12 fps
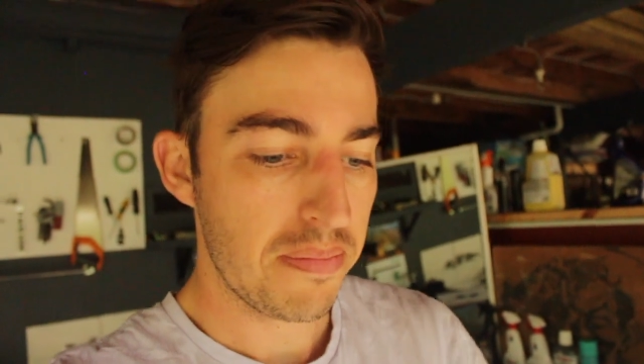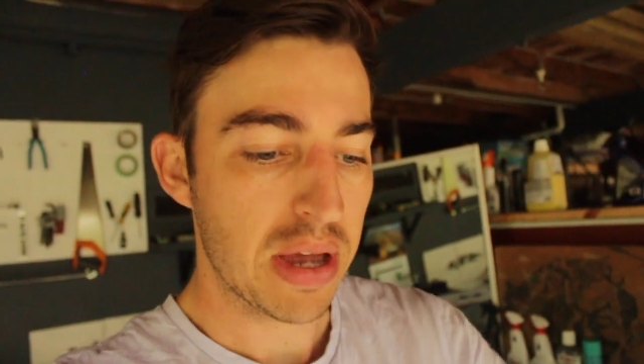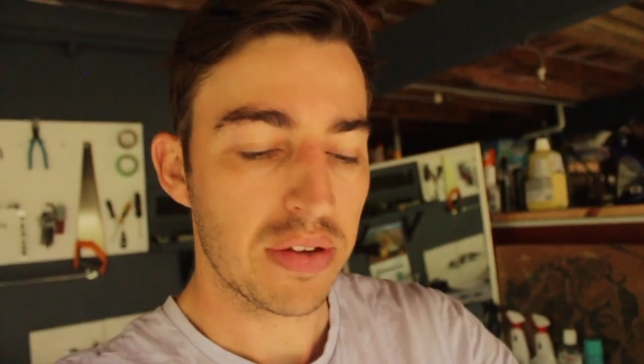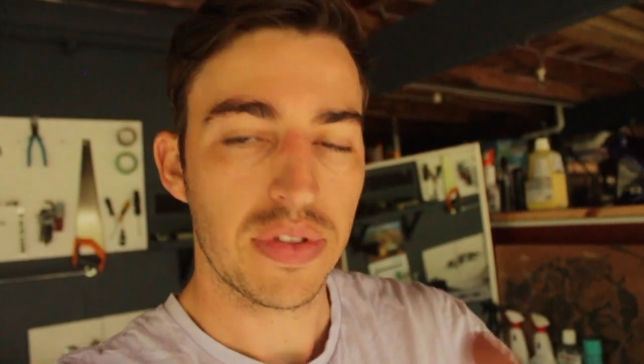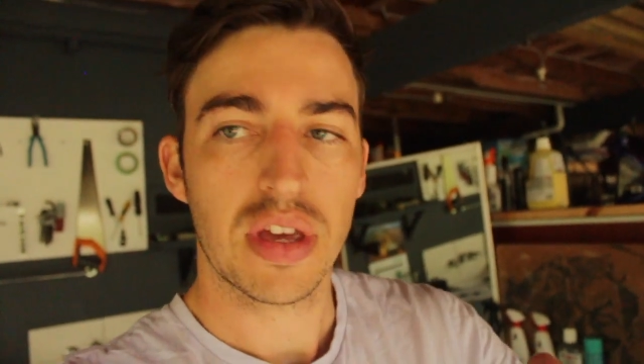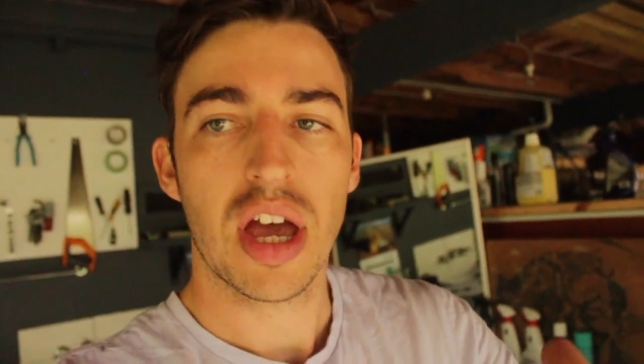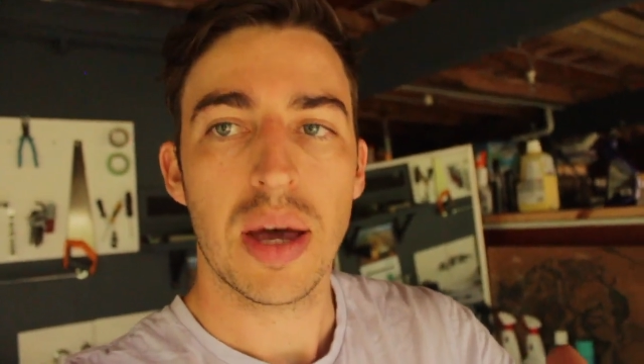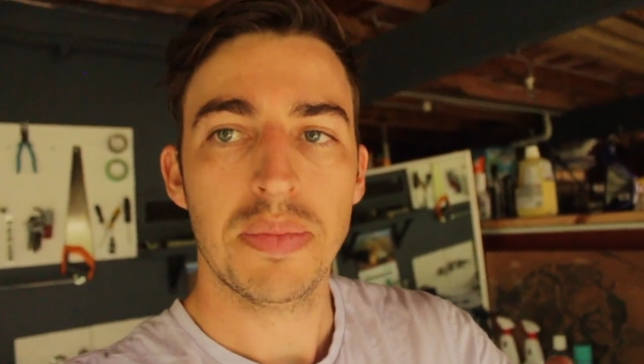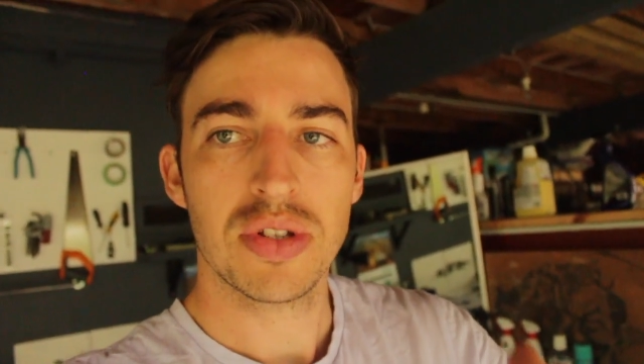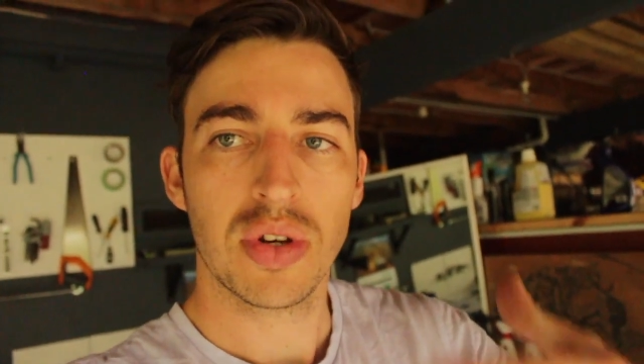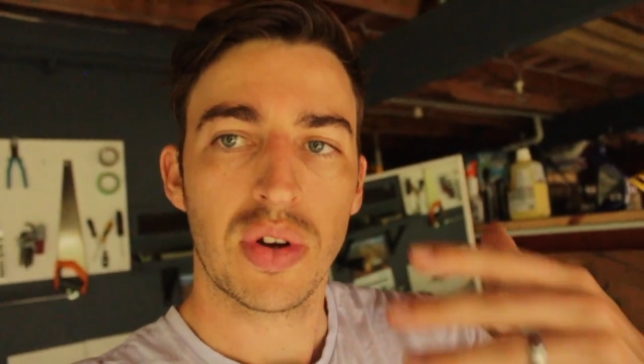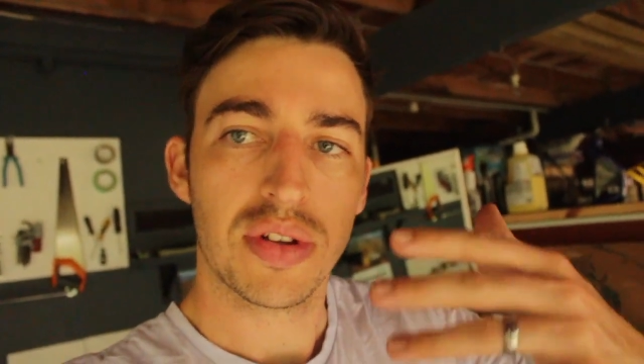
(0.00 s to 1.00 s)
back of the
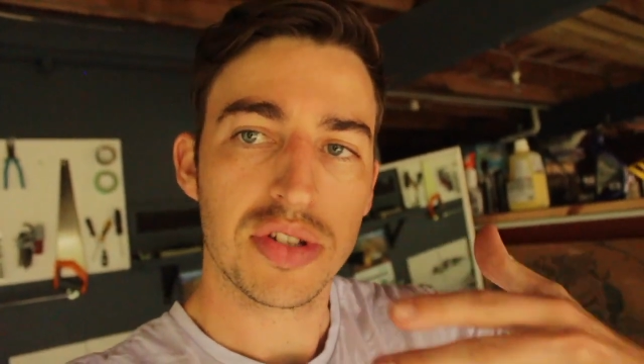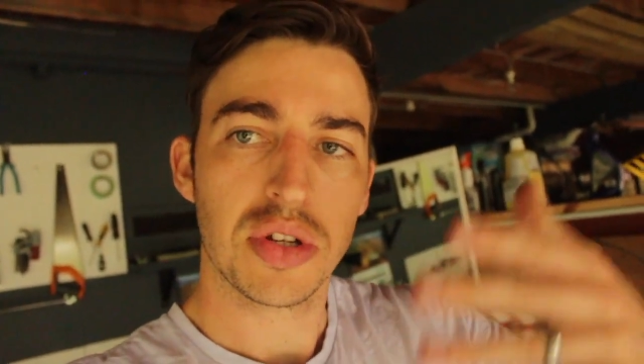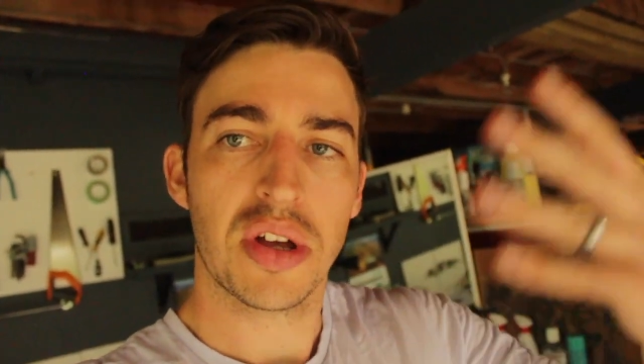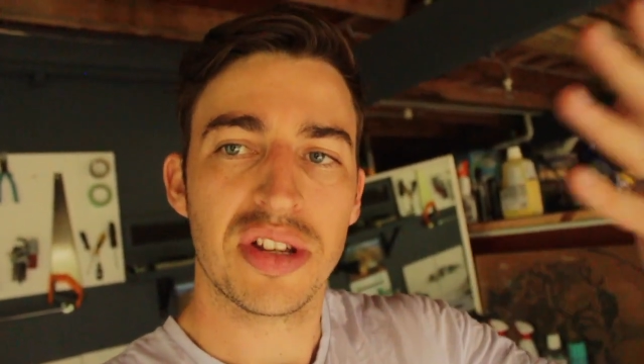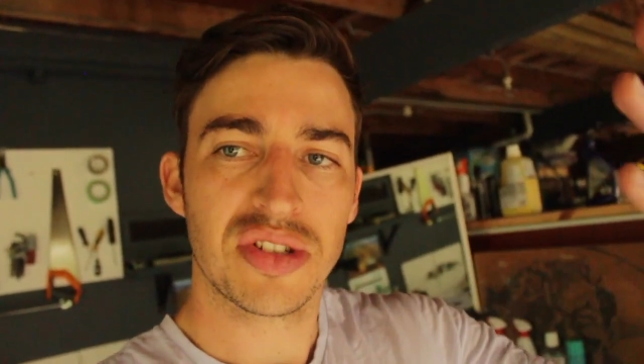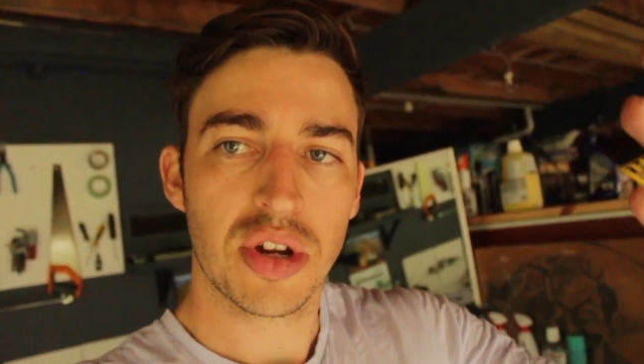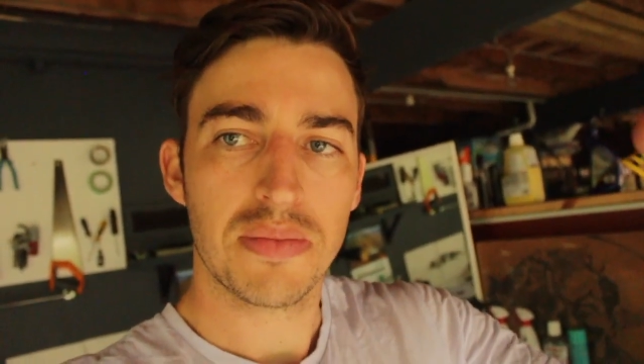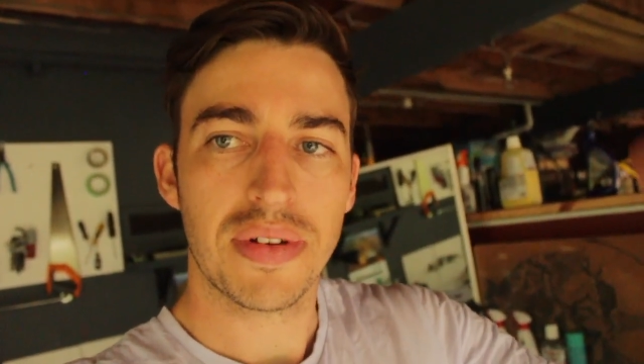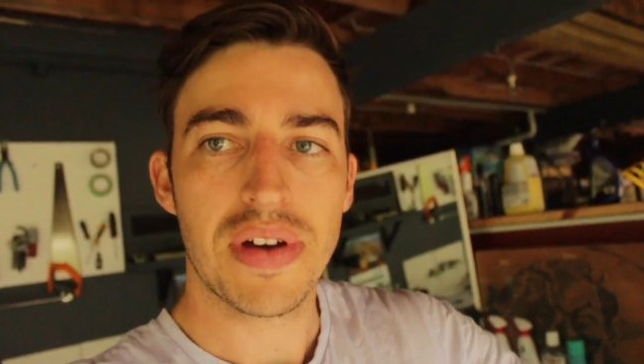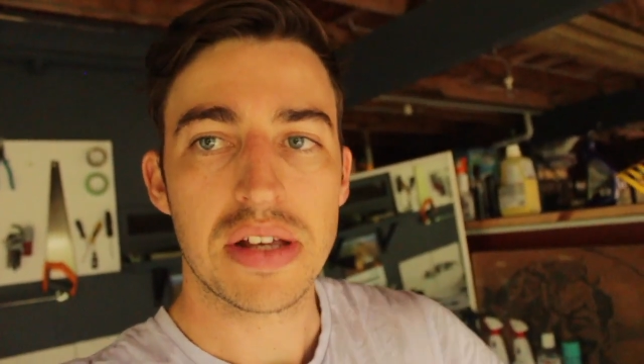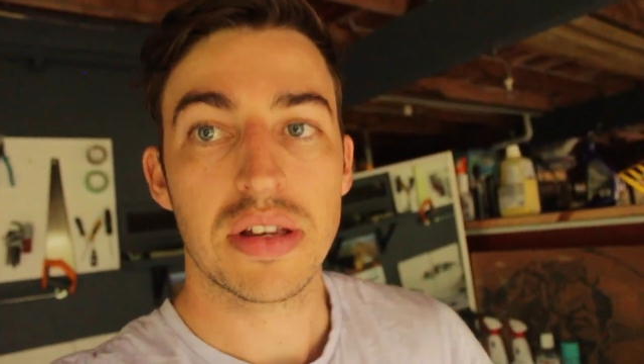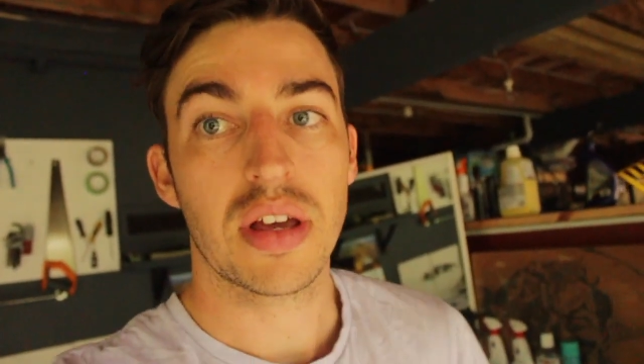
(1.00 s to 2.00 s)
carpet, so the side that's going to be
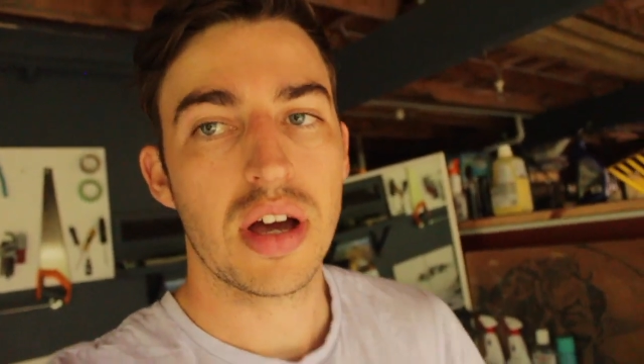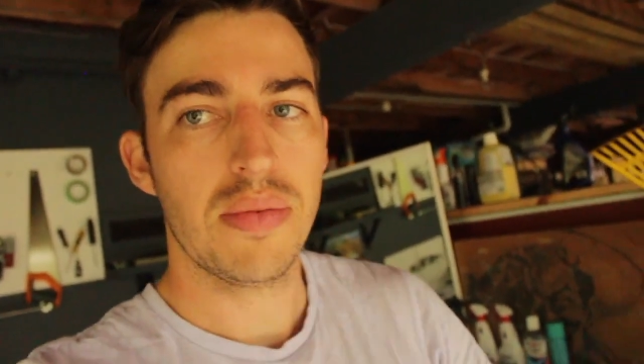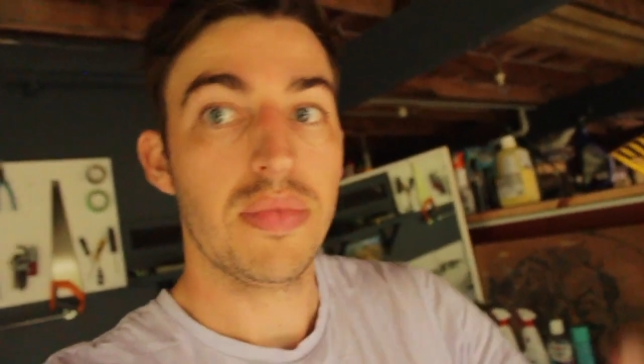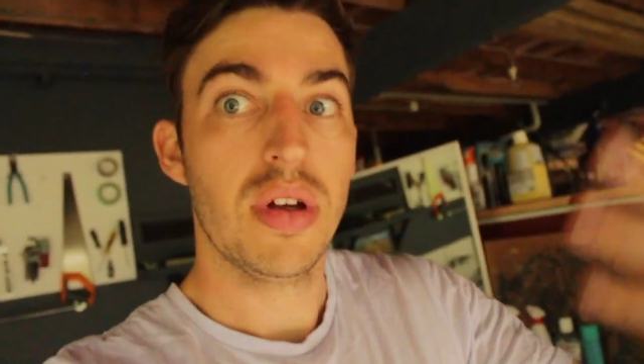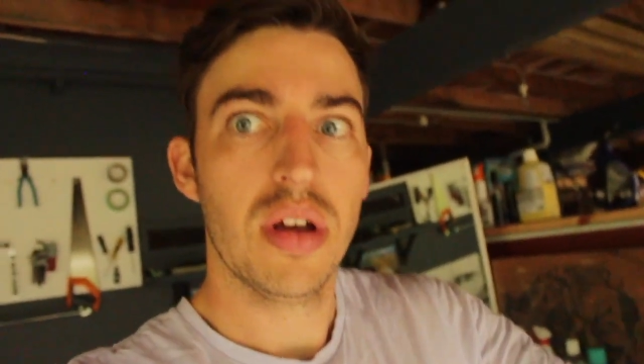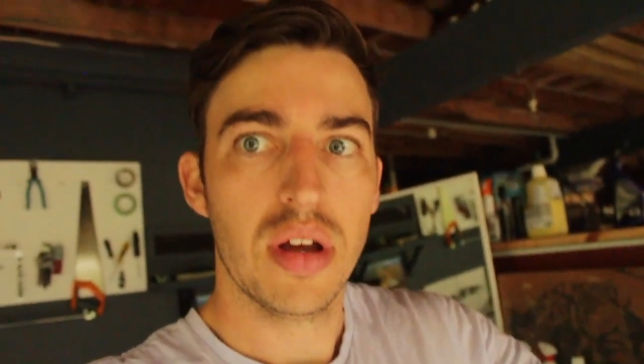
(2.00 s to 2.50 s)
facing up,